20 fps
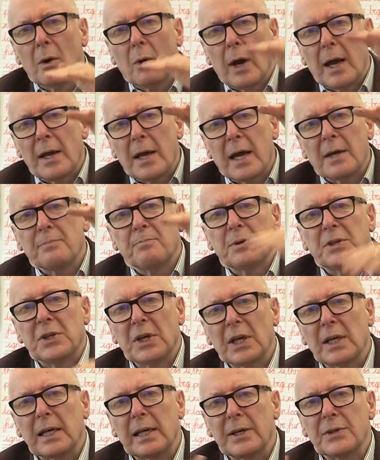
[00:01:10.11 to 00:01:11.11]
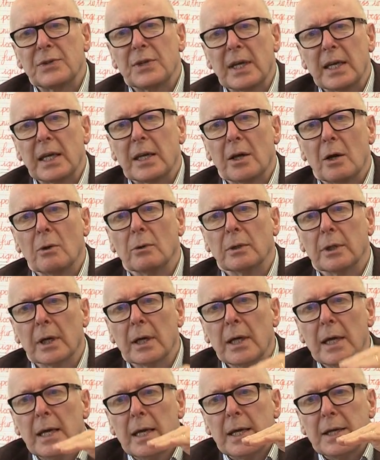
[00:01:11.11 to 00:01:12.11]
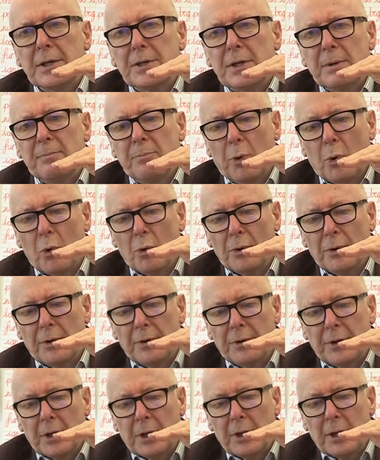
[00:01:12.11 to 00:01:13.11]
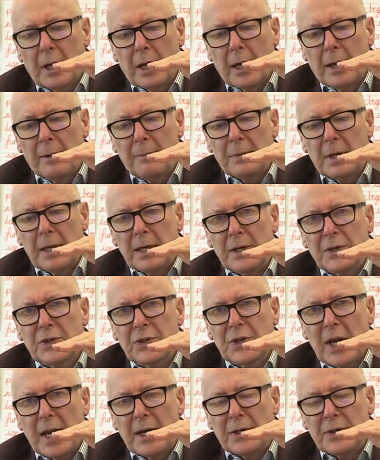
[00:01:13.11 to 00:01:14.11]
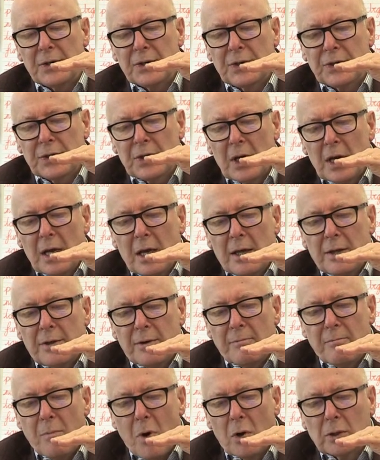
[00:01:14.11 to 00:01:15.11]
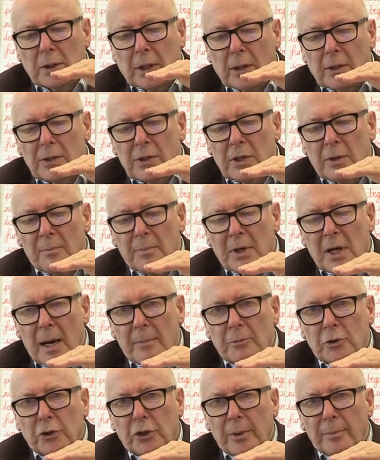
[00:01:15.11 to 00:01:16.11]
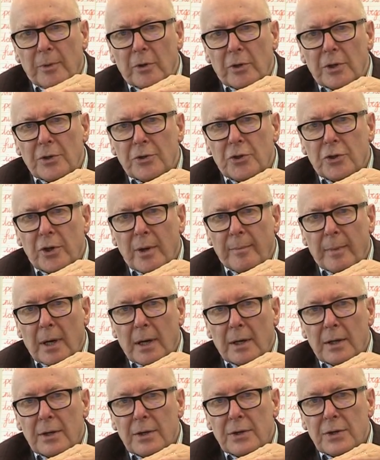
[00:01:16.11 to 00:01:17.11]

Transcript: particularly as they get older, it's important that, in a sense, the models can become trimmer and trimmer.